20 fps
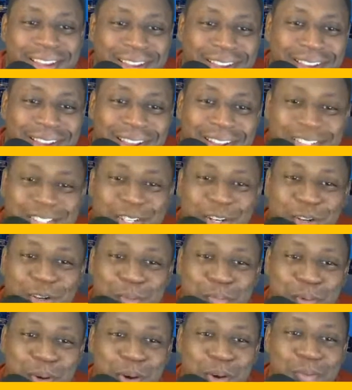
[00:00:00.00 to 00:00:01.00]
I turned him
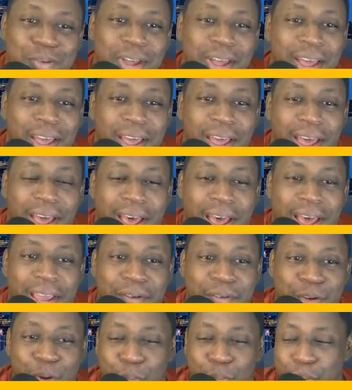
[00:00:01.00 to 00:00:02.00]
off. I even know
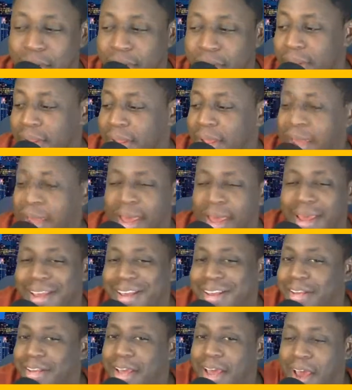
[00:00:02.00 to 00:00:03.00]
better than that. Eh,
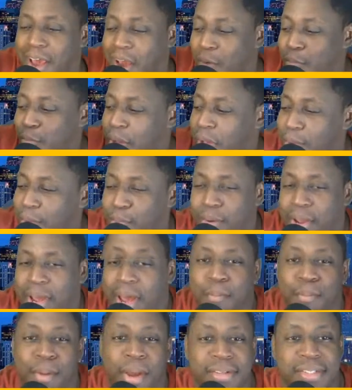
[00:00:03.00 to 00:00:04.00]
I'm I'm I'm
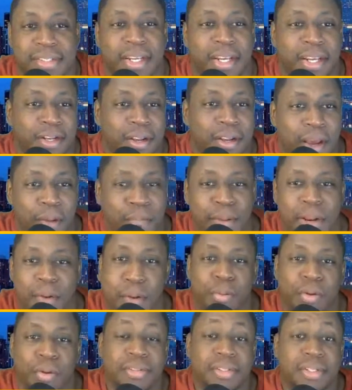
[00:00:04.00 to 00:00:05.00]
not sitting. I'm not a
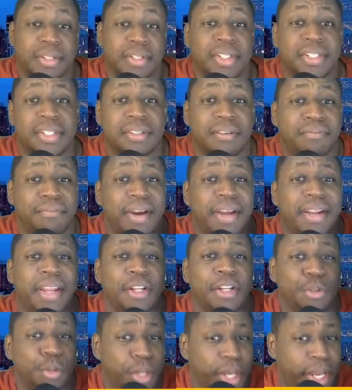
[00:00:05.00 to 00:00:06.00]
person. This is a financial
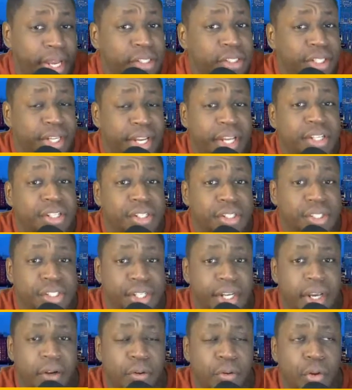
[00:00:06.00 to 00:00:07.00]
education
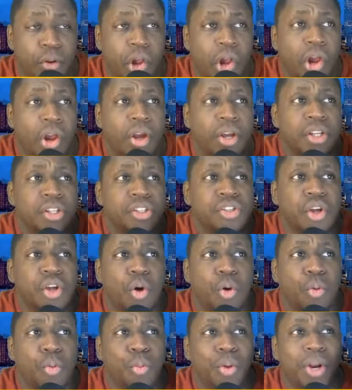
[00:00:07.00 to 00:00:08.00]
channel. So,
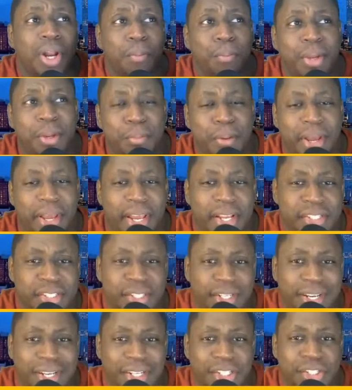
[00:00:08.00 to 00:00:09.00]
what I mean by
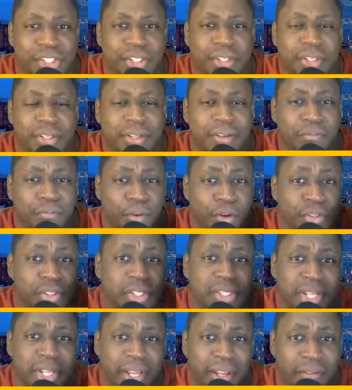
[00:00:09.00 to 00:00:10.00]
education versus
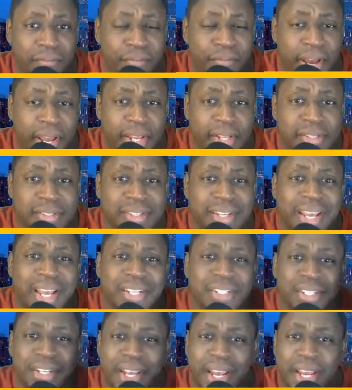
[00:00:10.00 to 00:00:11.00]
advice,
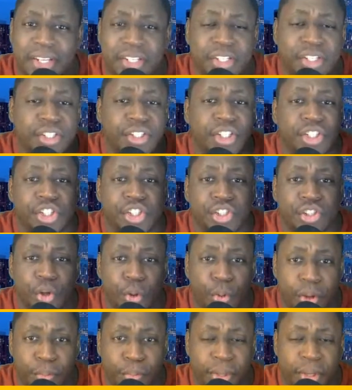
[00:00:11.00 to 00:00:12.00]
education is just showing
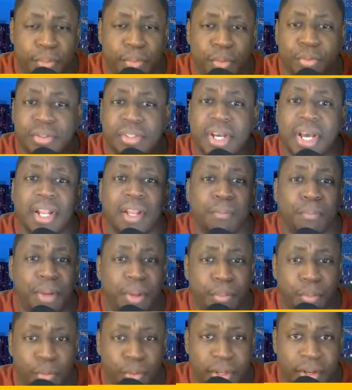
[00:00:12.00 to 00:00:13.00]
people, telling people
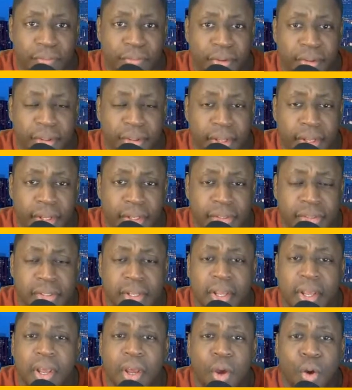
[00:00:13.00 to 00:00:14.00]
different things,
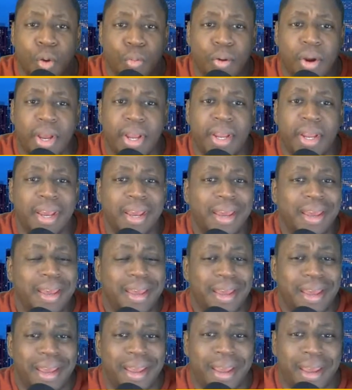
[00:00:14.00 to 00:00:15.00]
right?
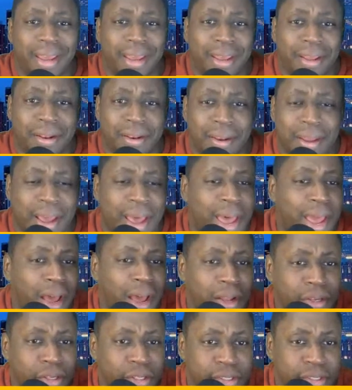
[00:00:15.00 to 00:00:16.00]
And I
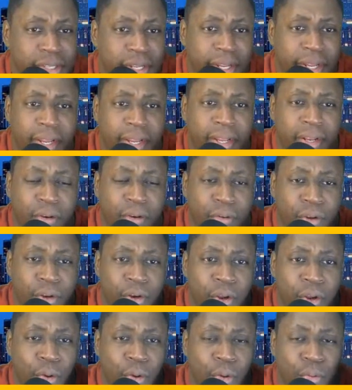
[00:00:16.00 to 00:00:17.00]
understand, you
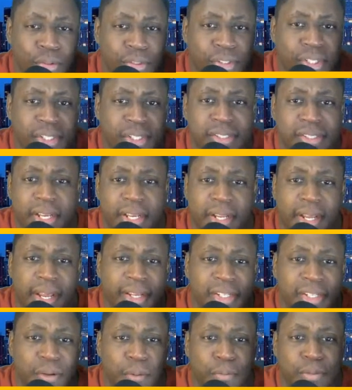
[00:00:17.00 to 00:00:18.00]
know, she's saying that, hey, someone
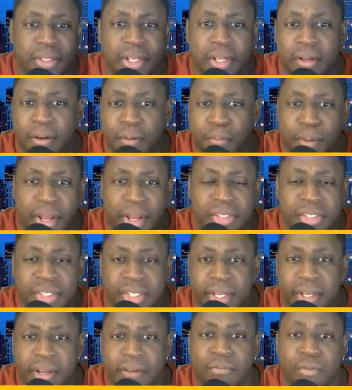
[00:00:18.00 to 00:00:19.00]
was telling about G and
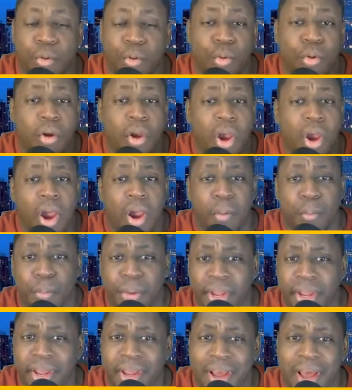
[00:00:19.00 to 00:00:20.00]
Ford. Me,
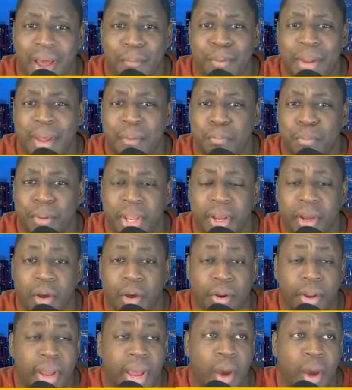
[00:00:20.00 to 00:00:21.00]
I'm not big on
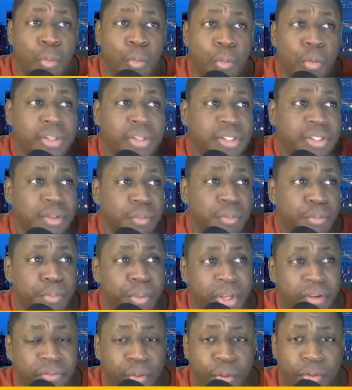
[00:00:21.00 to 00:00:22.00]
it. I was a big
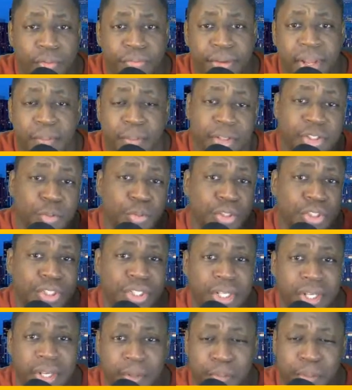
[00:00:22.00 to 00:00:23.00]
Ford fan because it was
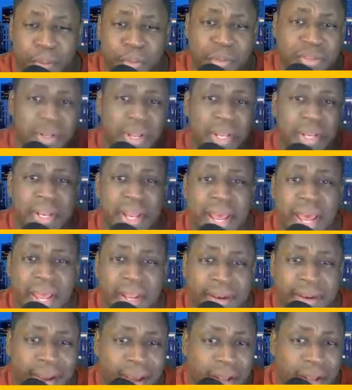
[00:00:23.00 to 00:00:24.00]
cheap. It was like
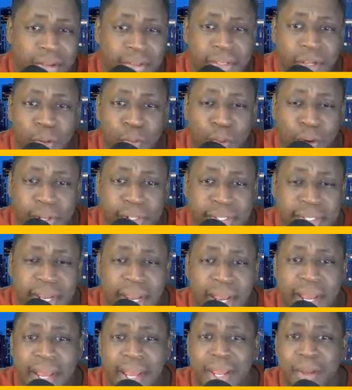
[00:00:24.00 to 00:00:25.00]
$9 at one
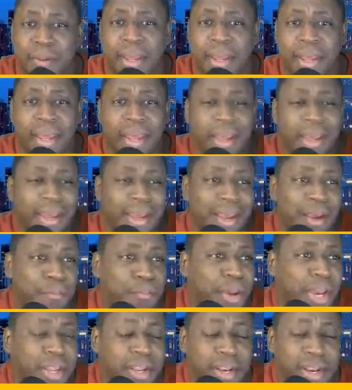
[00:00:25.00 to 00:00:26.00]
time. It paid
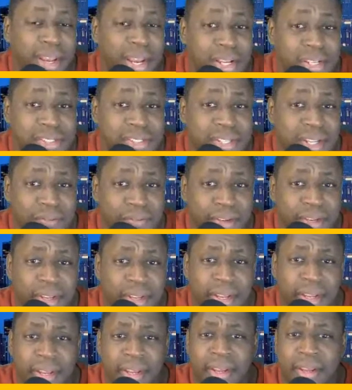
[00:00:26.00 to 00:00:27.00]
a nice
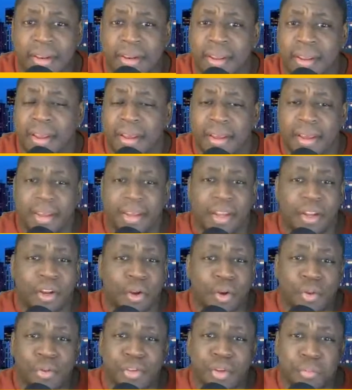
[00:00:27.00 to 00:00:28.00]
dividend. You know, it was
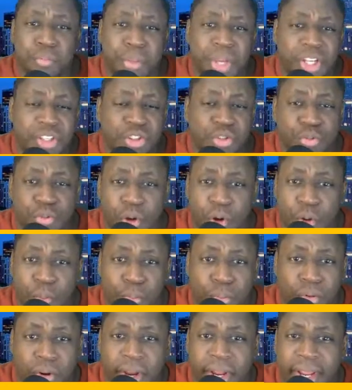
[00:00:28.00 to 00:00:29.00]
a big, strong
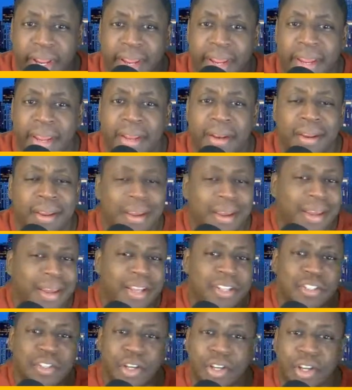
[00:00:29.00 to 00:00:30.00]
brand. It's a
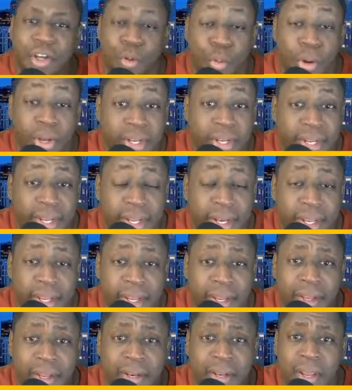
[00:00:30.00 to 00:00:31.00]
good way to get in.
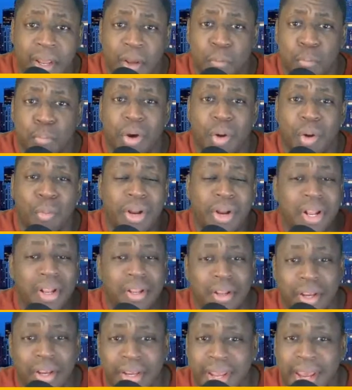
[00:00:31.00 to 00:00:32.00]
But when I
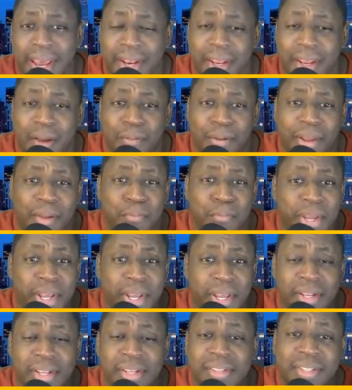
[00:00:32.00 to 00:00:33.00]
look at it, I'm like, man,
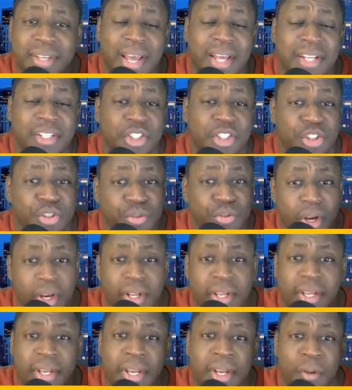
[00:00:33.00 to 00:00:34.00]
these guys are struggling
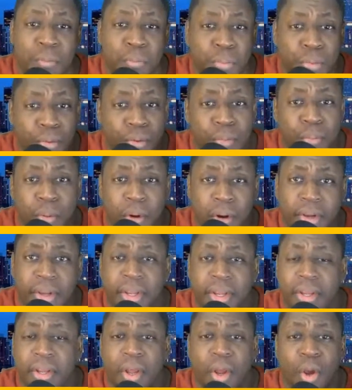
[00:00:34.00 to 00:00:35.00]
in the bull market.
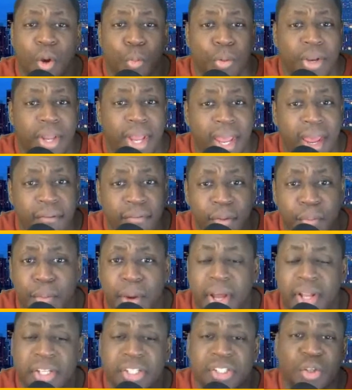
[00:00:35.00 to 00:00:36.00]
When
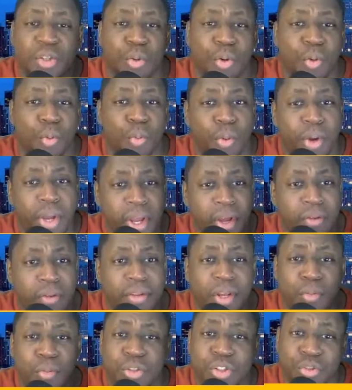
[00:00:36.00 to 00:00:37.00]
everybody's doing well, they were
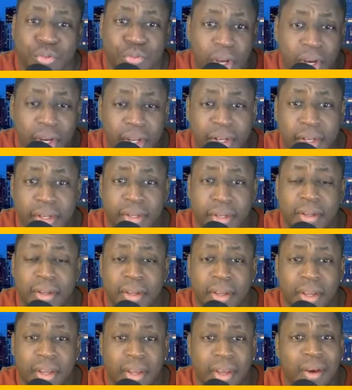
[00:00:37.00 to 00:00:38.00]
struggling.
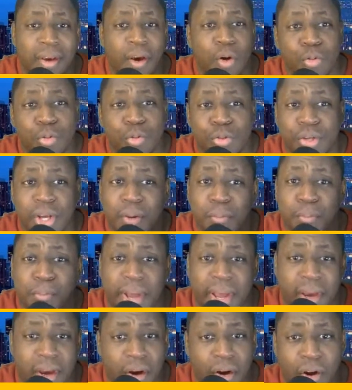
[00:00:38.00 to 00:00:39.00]
Who's trying to buy a
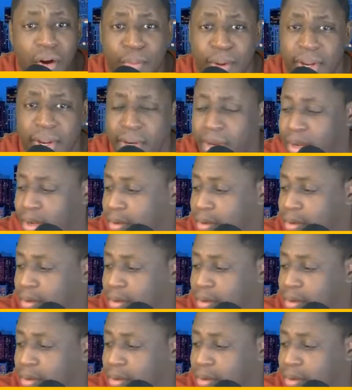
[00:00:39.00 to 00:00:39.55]
car right now?